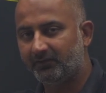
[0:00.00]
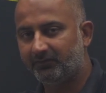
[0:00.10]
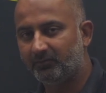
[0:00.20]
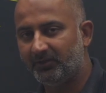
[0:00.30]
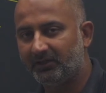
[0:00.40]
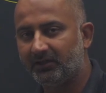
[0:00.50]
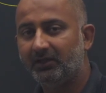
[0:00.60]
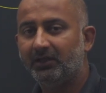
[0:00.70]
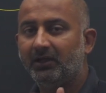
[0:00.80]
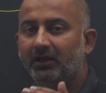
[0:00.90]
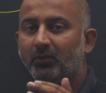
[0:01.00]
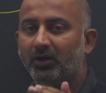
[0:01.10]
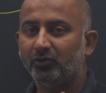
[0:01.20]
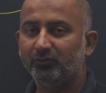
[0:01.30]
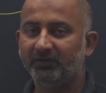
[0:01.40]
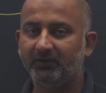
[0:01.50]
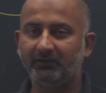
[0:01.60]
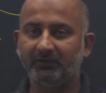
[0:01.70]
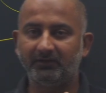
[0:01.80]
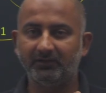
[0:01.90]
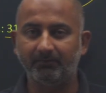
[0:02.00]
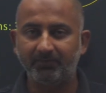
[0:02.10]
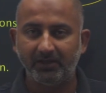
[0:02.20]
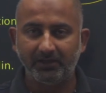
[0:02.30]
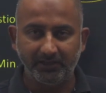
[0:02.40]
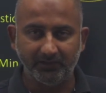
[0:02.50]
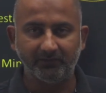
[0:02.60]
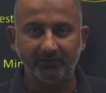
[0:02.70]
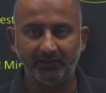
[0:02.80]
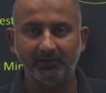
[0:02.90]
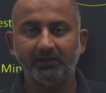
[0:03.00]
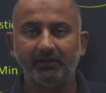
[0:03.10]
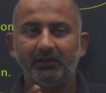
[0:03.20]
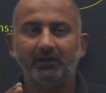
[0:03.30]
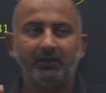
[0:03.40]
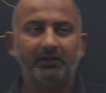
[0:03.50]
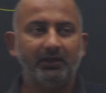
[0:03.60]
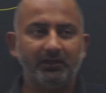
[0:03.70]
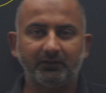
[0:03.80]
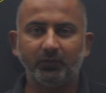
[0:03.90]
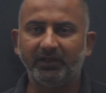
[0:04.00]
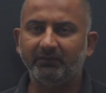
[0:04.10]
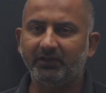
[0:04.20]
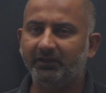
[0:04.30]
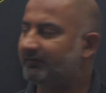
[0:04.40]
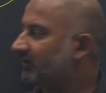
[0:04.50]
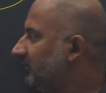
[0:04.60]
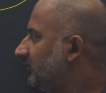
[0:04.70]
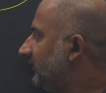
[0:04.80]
If you make 1 or 2 mistakes at the initial end, it's very, very difficult to